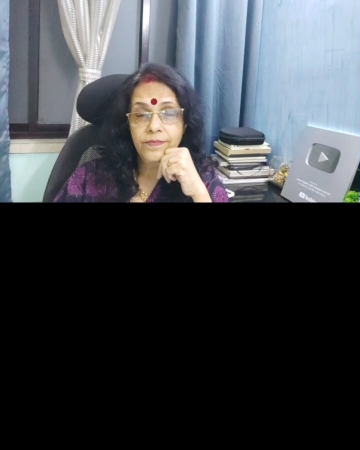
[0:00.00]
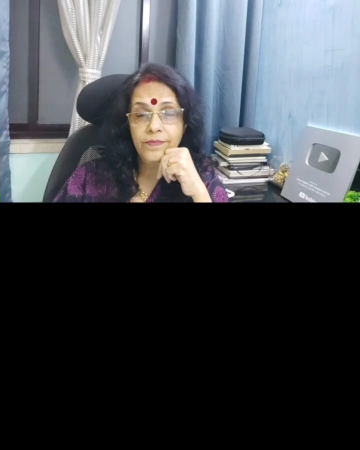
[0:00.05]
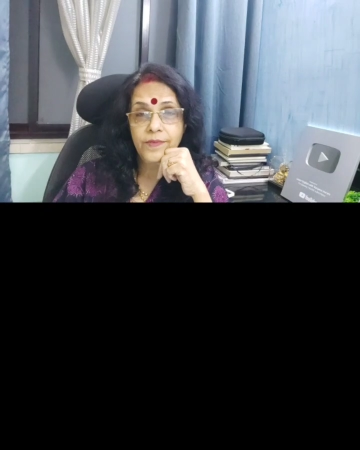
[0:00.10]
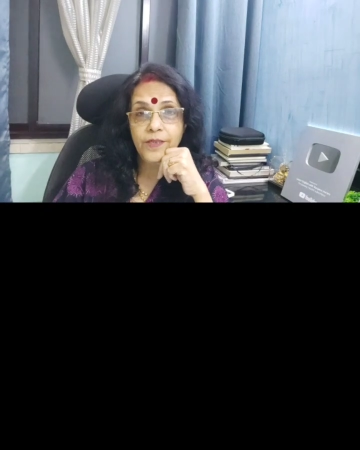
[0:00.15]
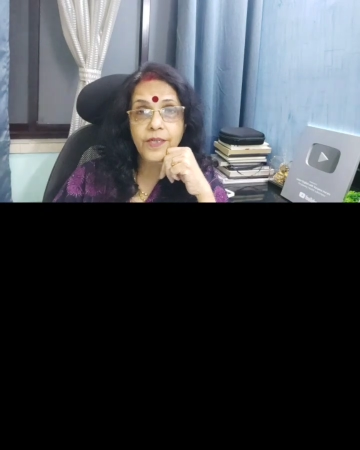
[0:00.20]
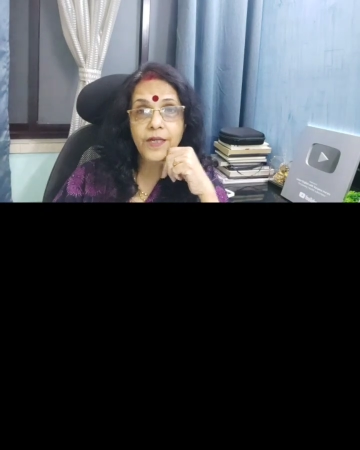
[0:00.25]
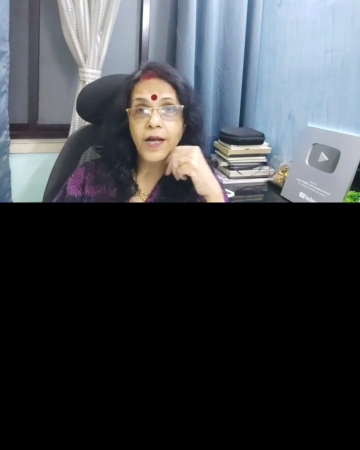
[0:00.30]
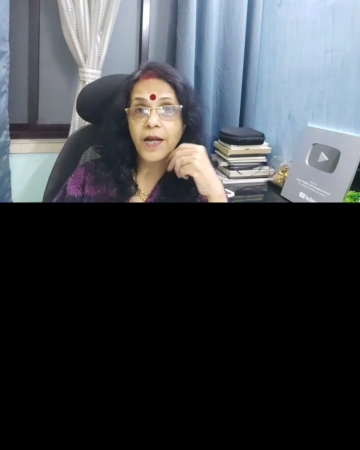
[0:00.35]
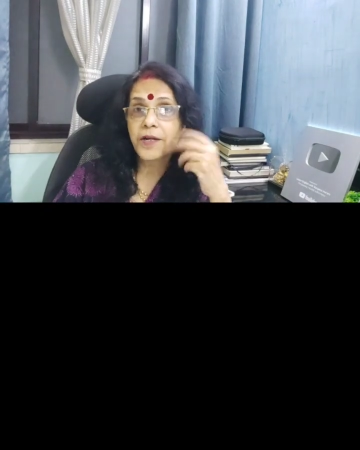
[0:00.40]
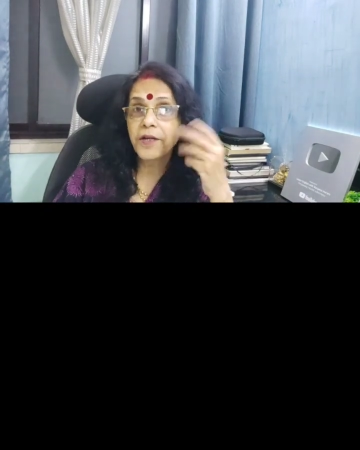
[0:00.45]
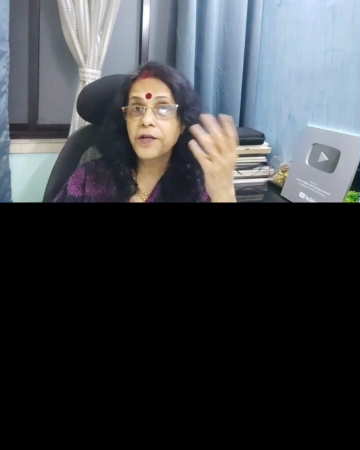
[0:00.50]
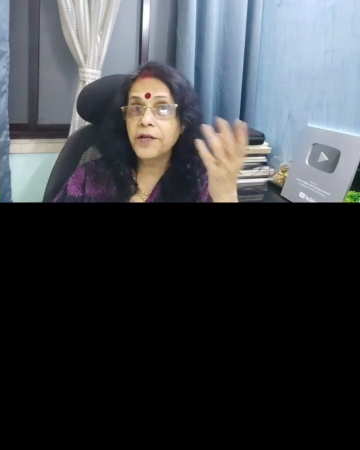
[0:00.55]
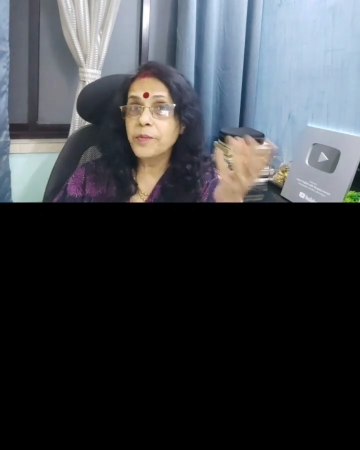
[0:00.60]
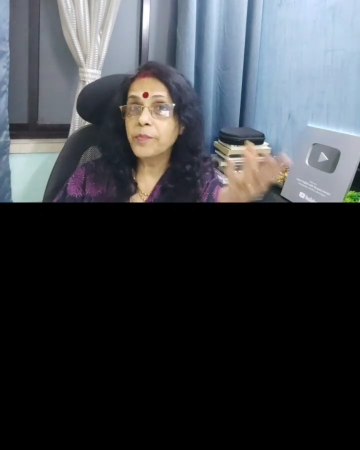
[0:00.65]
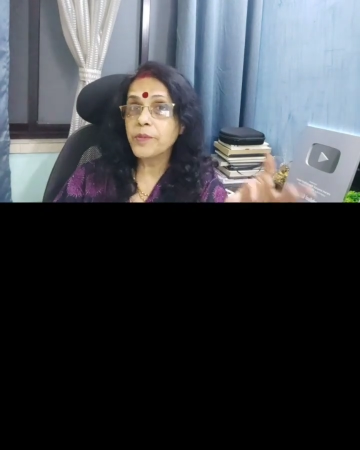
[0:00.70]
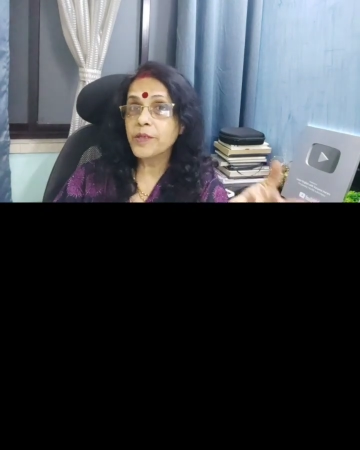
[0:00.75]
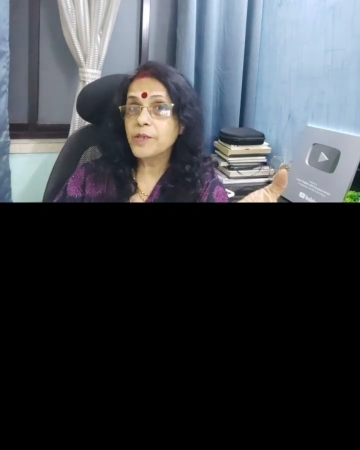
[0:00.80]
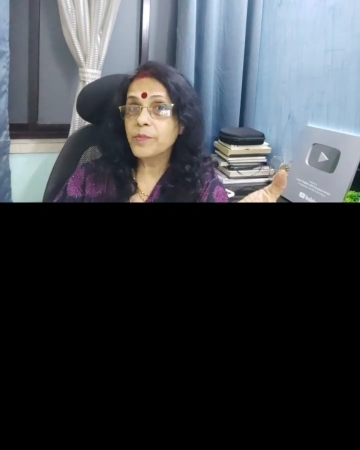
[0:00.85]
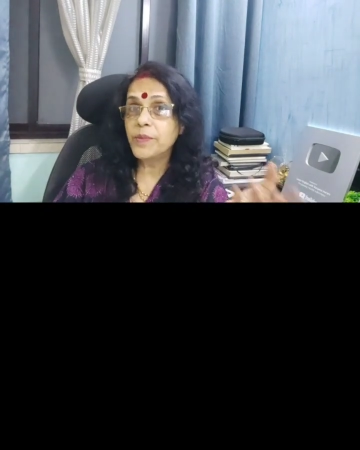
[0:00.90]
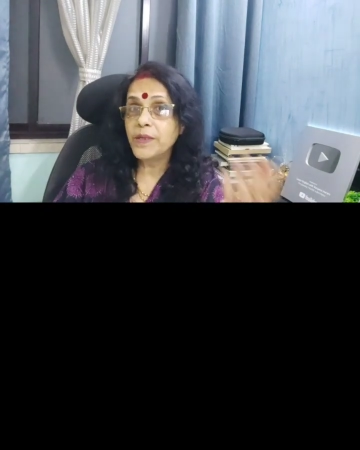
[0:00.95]
The gardener
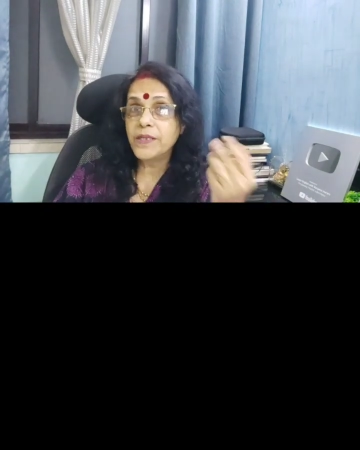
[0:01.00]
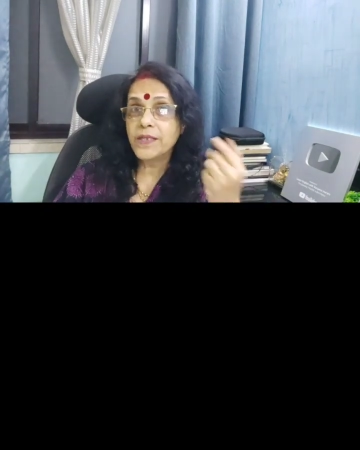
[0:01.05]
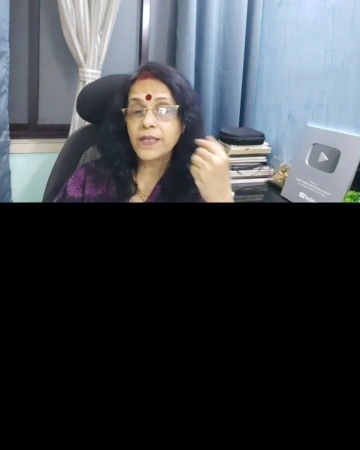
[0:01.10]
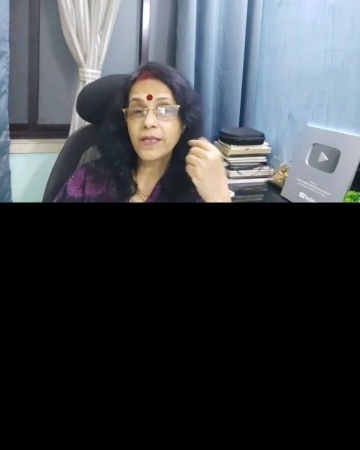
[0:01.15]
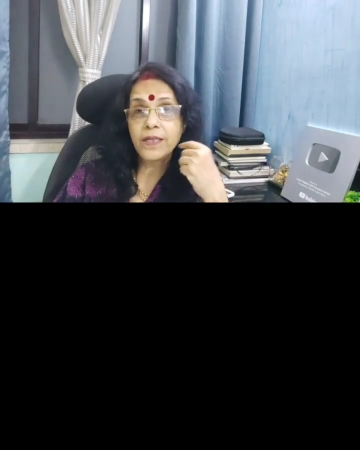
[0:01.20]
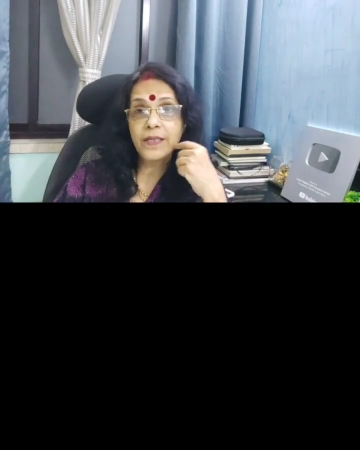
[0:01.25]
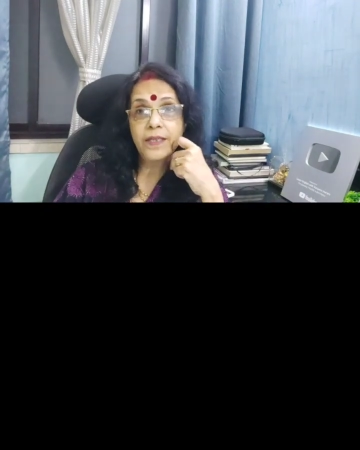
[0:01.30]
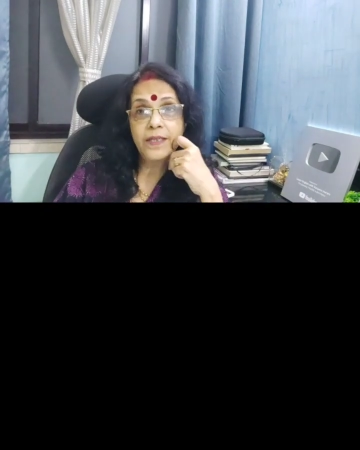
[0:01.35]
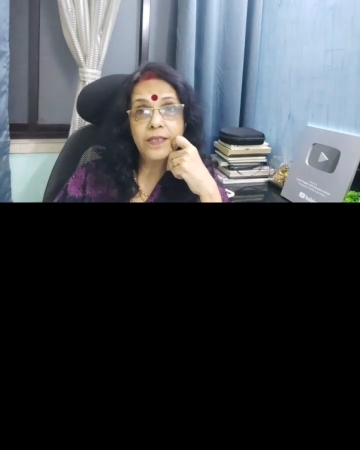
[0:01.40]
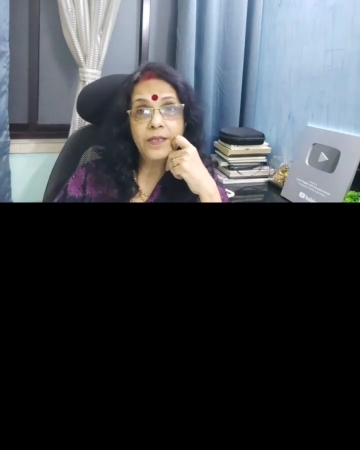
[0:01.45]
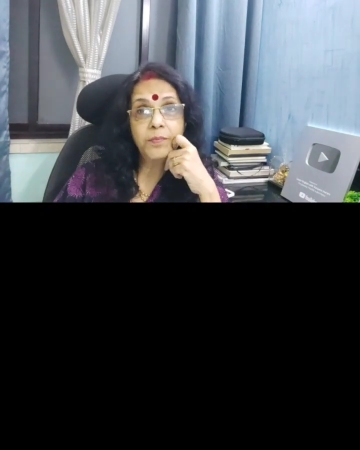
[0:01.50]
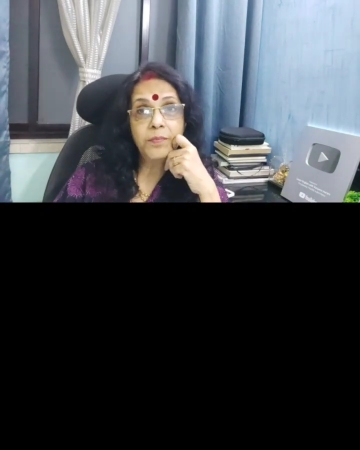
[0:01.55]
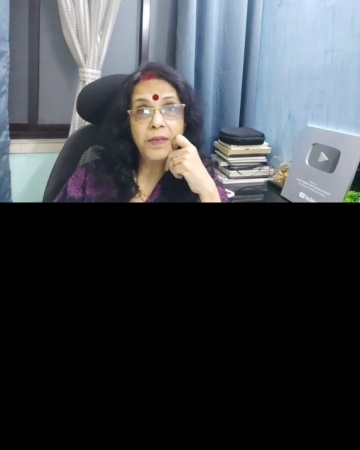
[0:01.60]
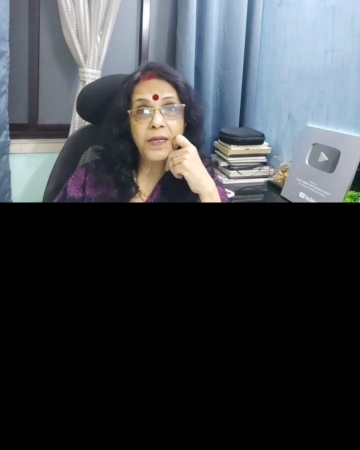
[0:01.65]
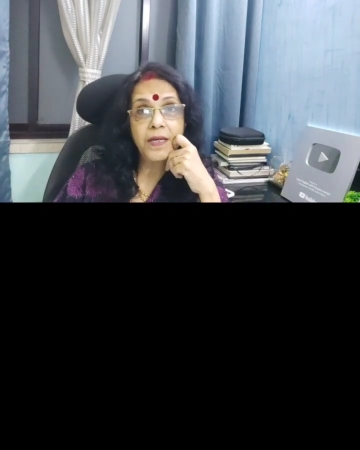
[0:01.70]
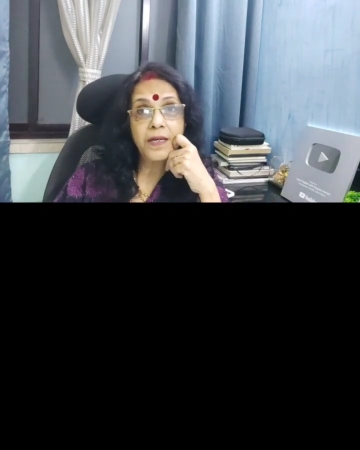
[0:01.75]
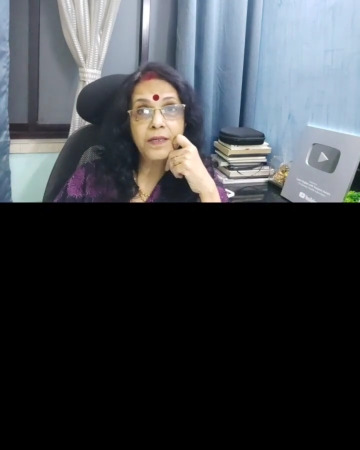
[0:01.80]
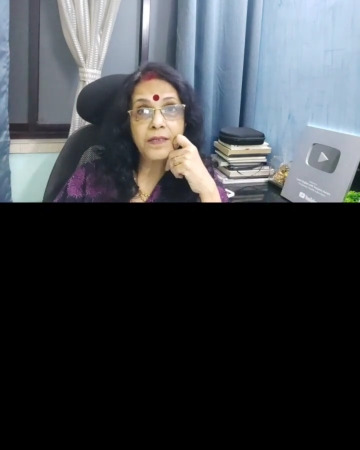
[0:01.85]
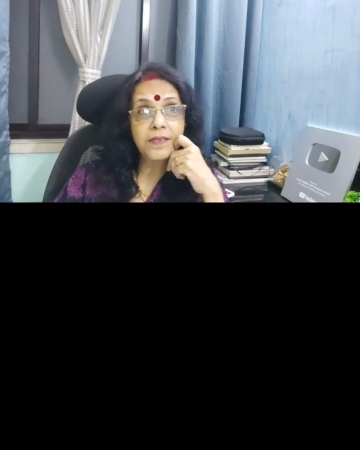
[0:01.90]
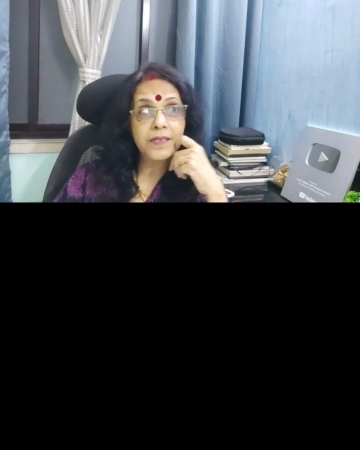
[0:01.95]
must be telling the
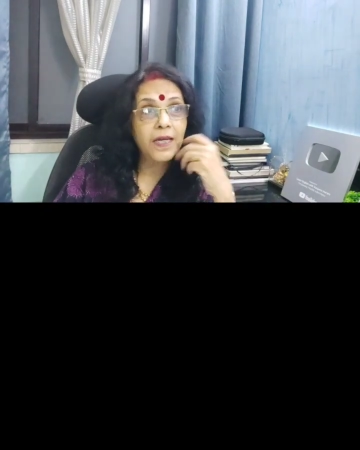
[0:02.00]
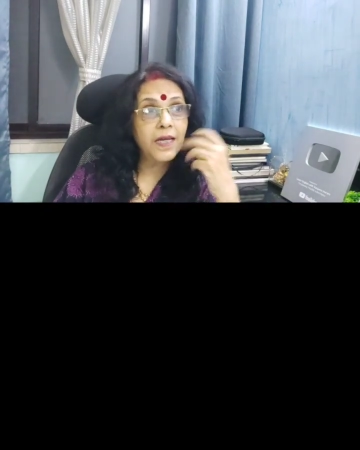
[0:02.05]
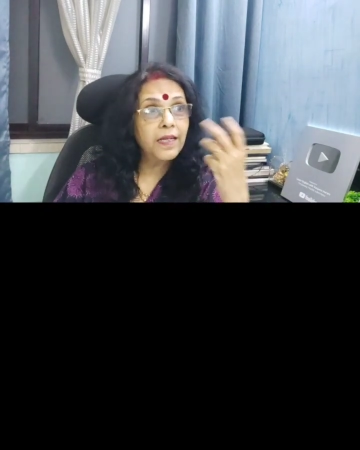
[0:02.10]
plant,